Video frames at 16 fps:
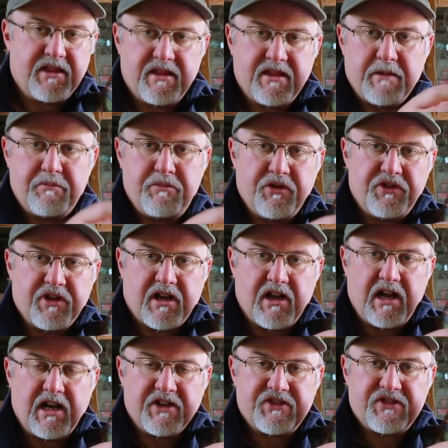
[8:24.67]
they put the
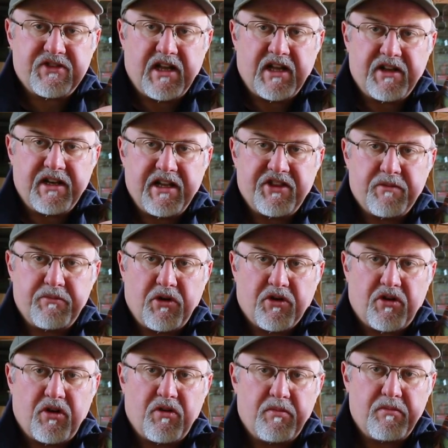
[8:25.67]
glass underneath the
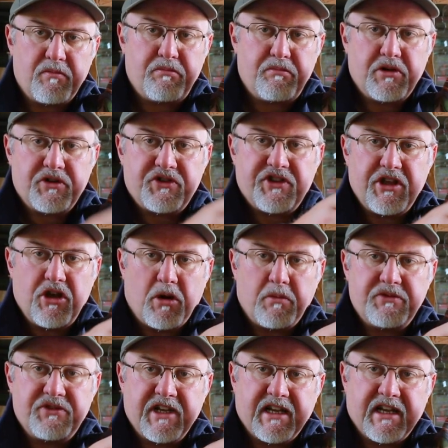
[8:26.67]
bottle, push the
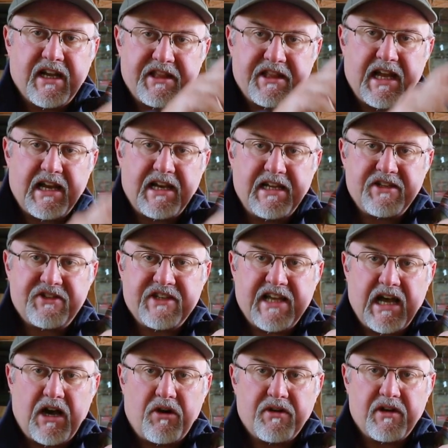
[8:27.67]
optic, and that lets
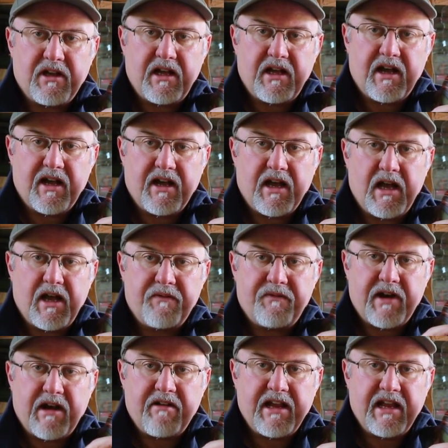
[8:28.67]
out a
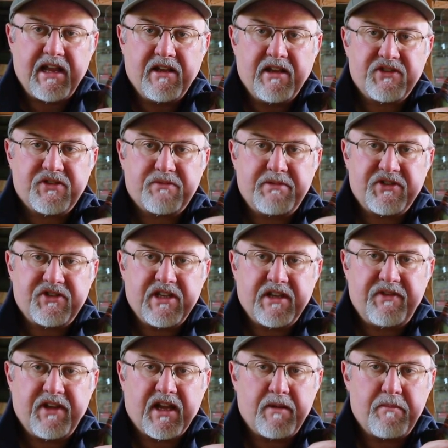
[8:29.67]
very
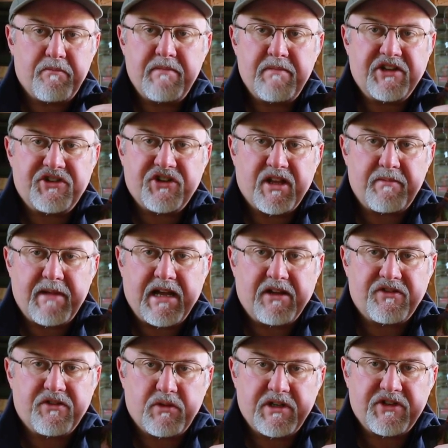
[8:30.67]
specific measured
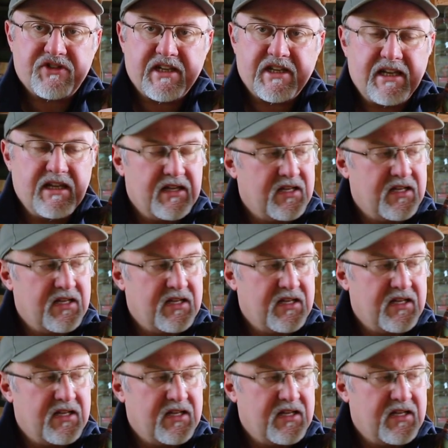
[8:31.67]
amount of whiskey.